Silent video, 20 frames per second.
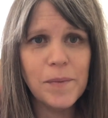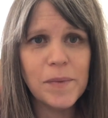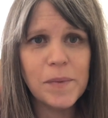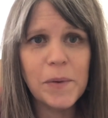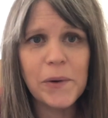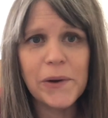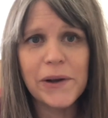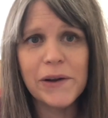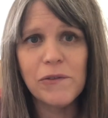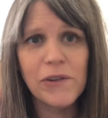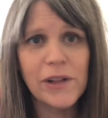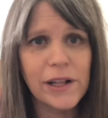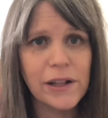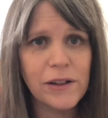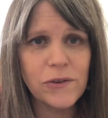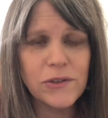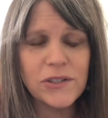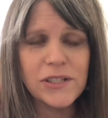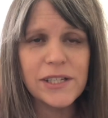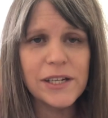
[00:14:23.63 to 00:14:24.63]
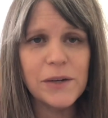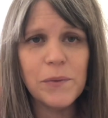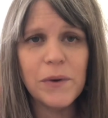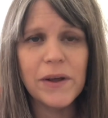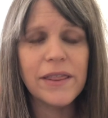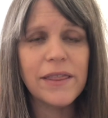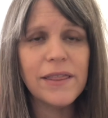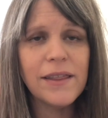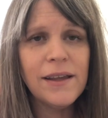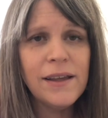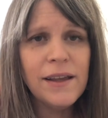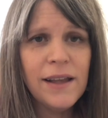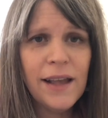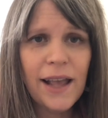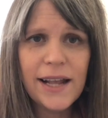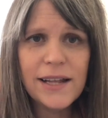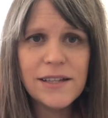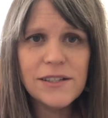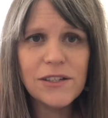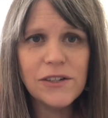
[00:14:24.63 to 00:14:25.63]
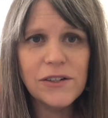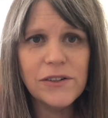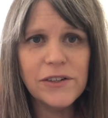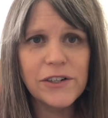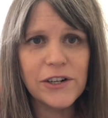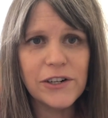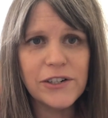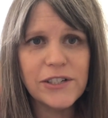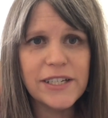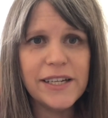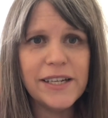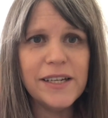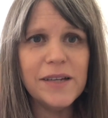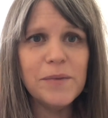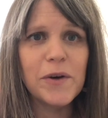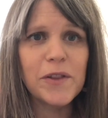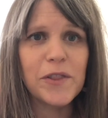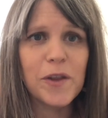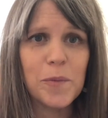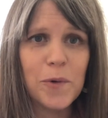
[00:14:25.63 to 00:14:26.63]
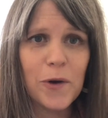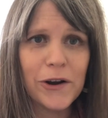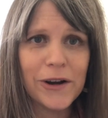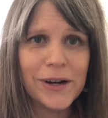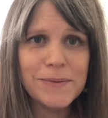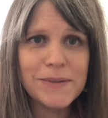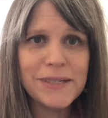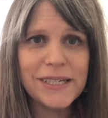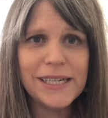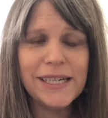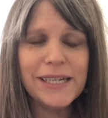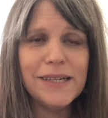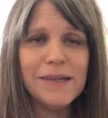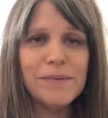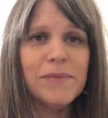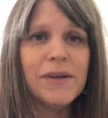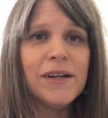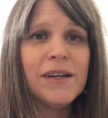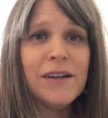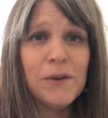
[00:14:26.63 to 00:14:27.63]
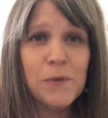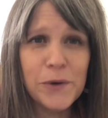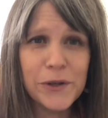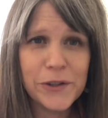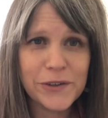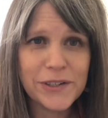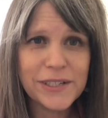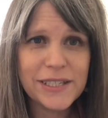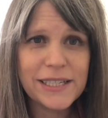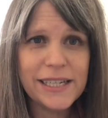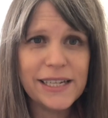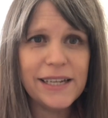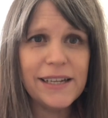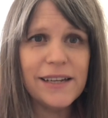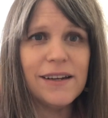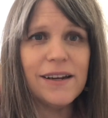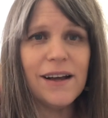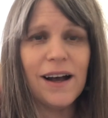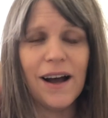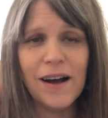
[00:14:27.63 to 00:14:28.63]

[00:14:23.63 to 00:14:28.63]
working really closely with Hazel and her team, with our program team, with Christine,